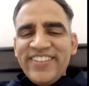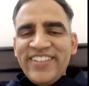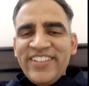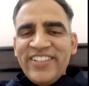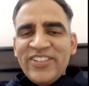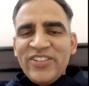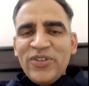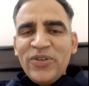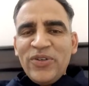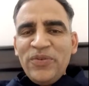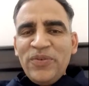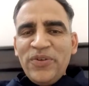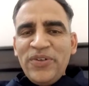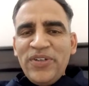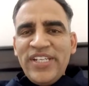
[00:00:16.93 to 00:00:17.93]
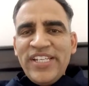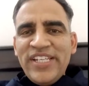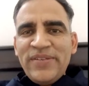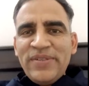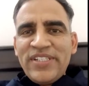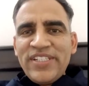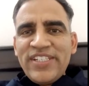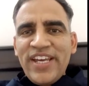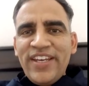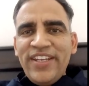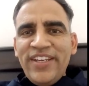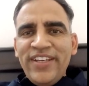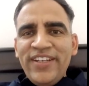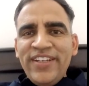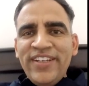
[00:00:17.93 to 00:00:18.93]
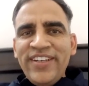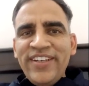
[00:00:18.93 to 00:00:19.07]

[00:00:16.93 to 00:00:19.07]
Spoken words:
So, good morning, Mr. Sani.